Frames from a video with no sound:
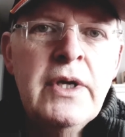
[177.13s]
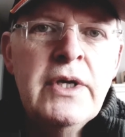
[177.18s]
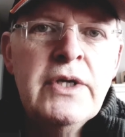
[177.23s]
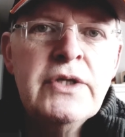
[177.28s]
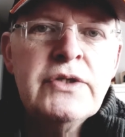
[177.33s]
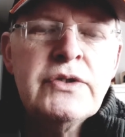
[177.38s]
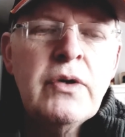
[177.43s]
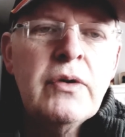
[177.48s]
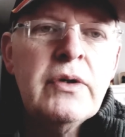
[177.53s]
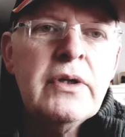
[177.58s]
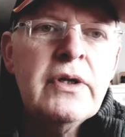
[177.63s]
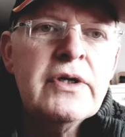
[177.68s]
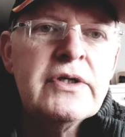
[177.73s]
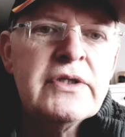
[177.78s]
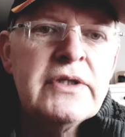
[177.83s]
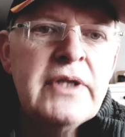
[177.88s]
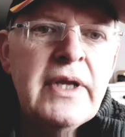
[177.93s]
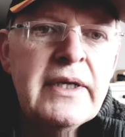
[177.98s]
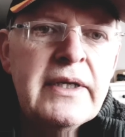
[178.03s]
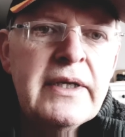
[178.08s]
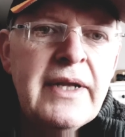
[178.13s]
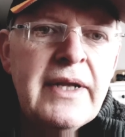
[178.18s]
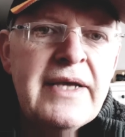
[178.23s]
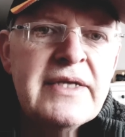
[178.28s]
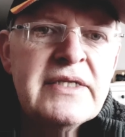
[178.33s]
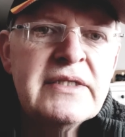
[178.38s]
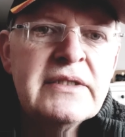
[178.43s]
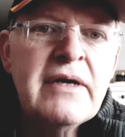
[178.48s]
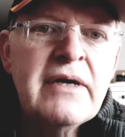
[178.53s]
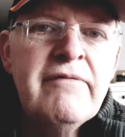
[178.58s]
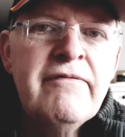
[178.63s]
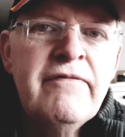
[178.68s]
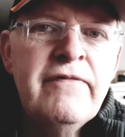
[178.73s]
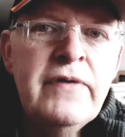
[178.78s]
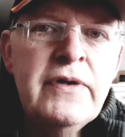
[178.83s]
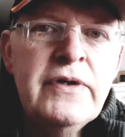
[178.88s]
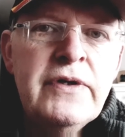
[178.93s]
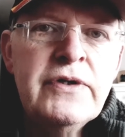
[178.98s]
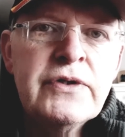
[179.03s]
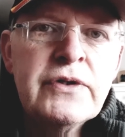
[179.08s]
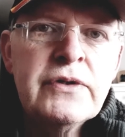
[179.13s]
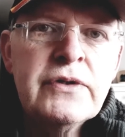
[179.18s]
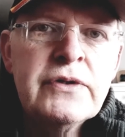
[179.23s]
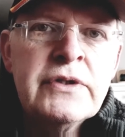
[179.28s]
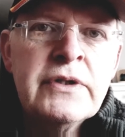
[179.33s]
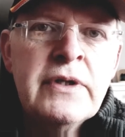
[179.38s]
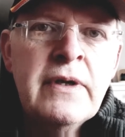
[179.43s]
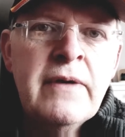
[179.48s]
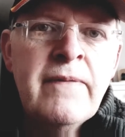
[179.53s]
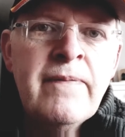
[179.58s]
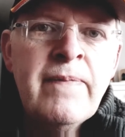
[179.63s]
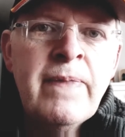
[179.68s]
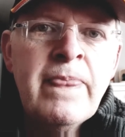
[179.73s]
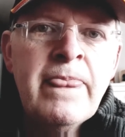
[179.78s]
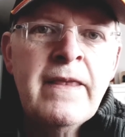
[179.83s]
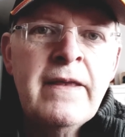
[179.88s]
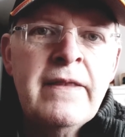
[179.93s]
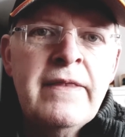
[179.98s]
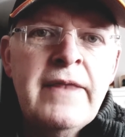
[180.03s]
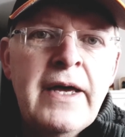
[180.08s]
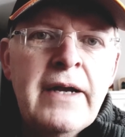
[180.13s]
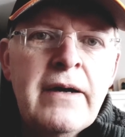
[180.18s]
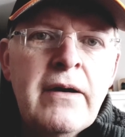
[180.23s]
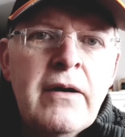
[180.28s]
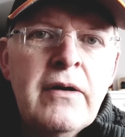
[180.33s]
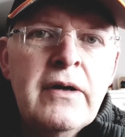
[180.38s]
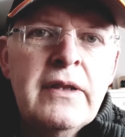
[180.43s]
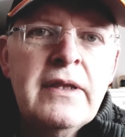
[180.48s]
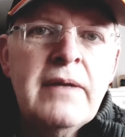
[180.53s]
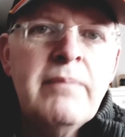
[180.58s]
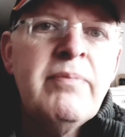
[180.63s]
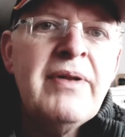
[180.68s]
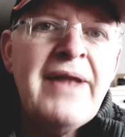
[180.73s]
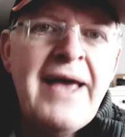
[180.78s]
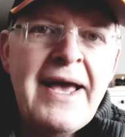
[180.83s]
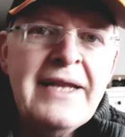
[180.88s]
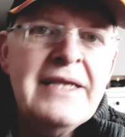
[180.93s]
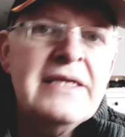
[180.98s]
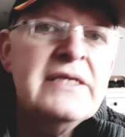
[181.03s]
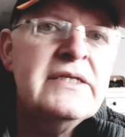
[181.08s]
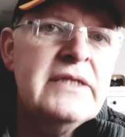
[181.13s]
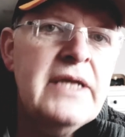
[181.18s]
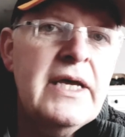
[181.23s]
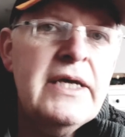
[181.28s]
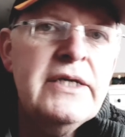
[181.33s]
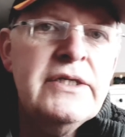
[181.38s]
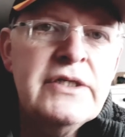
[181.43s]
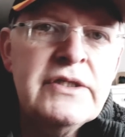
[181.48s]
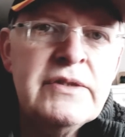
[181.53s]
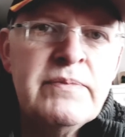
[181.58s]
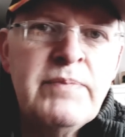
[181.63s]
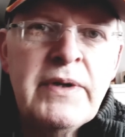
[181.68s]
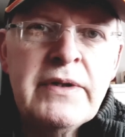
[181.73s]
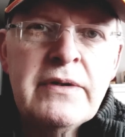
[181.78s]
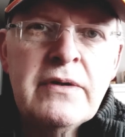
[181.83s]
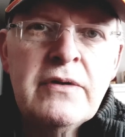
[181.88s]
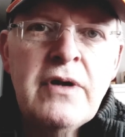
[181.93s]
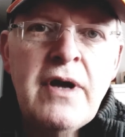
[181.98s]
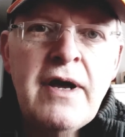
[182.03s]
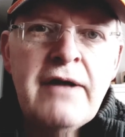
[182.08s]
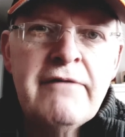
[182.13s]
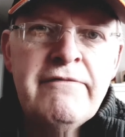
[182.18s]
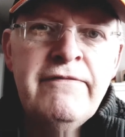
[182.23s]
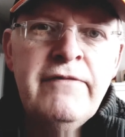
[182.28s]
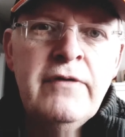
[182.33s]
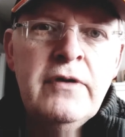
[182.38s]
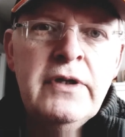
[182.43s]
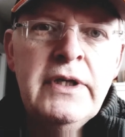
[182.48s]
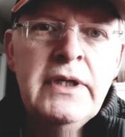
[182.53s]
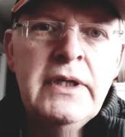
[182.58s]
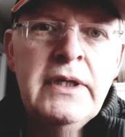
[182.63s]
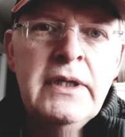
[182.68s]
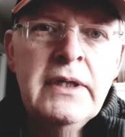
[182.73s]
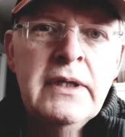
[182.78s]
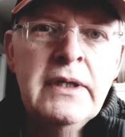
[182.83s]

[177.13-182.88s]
So it looks like it has some features that are in the planning stages, but they're not fully